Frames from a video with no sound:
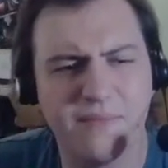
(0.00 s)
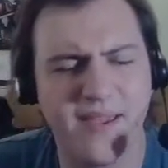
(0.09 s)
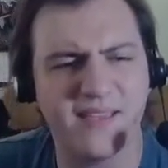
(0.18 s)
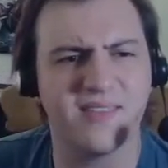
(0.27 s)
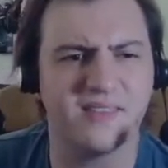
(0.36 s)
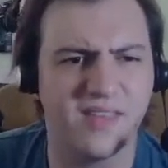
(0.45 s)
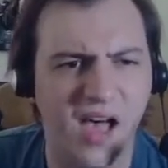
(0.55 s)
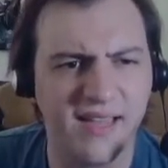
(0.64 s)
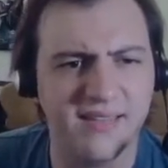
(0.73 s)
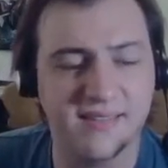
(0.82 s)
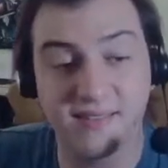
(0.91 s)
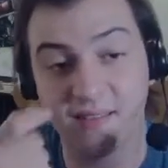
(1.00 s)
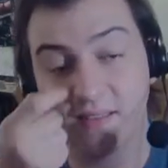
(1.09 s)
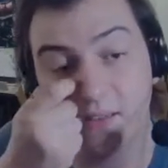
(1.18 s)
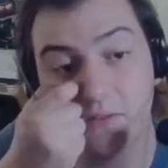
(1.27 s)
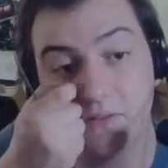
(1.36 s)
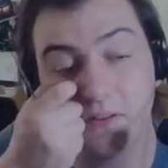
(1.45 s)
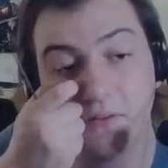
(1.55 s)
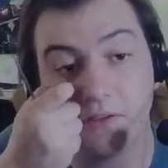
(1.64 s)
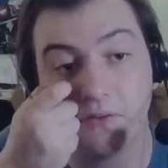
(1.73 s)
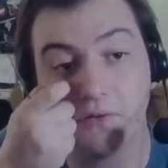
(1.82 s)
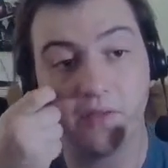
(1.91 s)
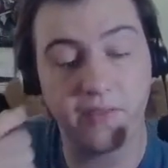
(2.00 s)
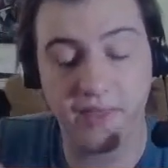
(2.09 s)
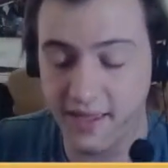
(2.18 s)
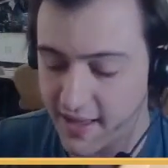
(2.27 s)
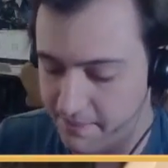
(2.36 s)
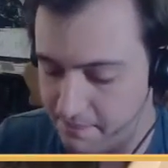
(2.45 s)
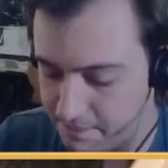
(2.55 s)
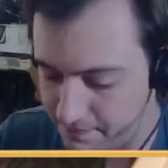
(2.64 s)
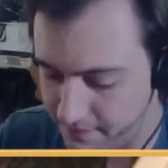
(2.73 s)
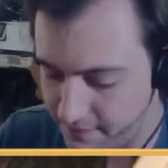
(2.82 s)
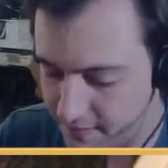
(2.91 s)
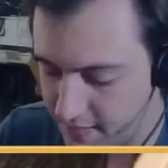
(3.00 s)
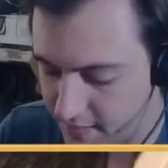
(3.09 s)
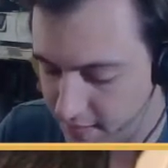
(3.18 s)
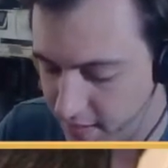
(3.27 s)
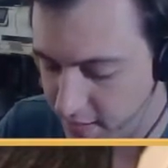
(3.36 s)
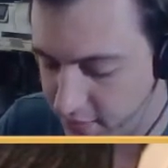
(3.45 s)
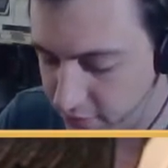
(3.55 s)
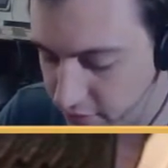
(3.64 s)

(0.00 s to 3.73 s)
makes the dice and does all of the sort